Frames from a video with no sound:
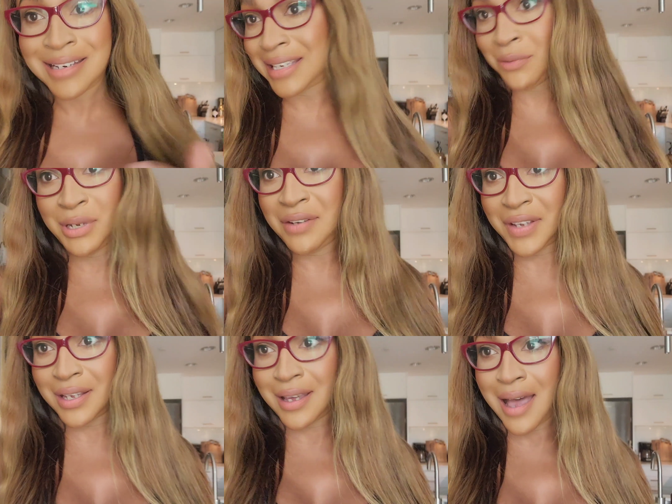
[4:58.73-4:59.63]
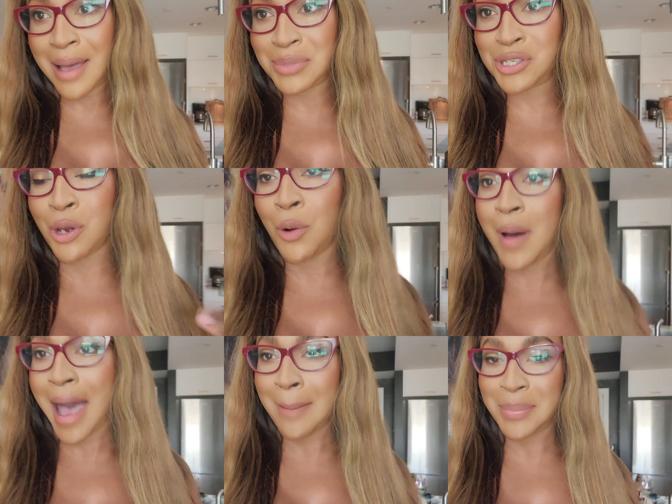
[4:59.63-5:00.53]
I need to get rid of it. I'm so
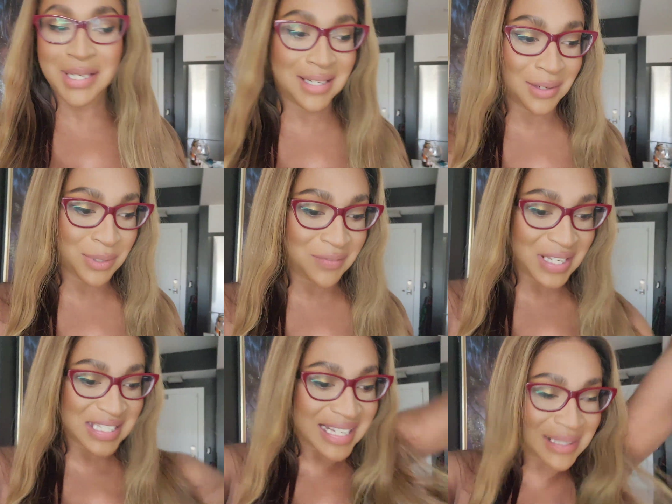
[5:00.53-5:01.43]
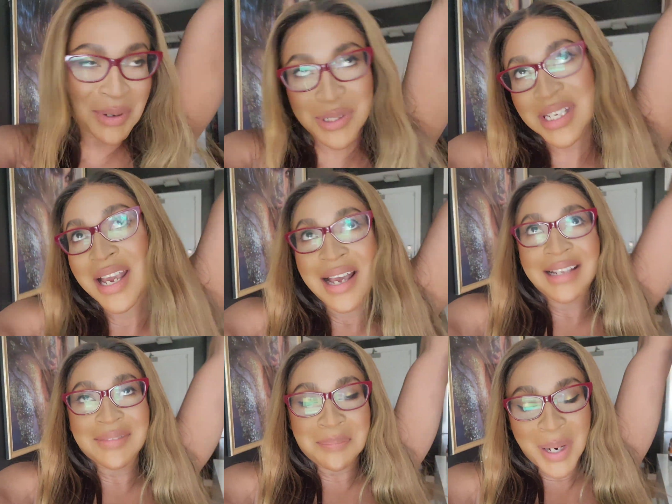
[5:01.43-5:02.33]
happy to get rid of it. It's like the most
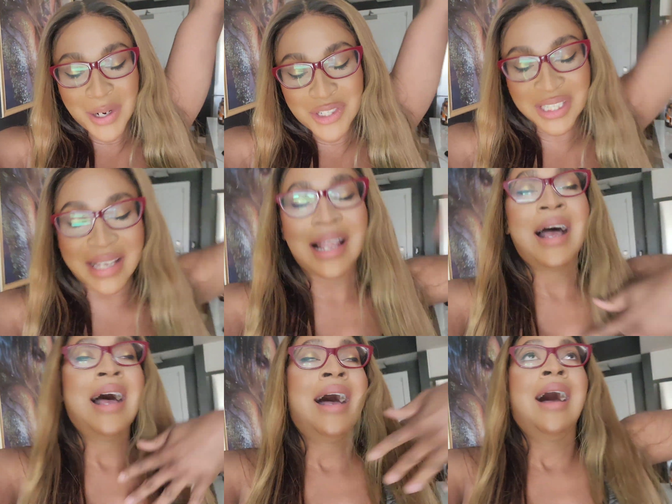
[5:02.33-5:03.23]
purging, like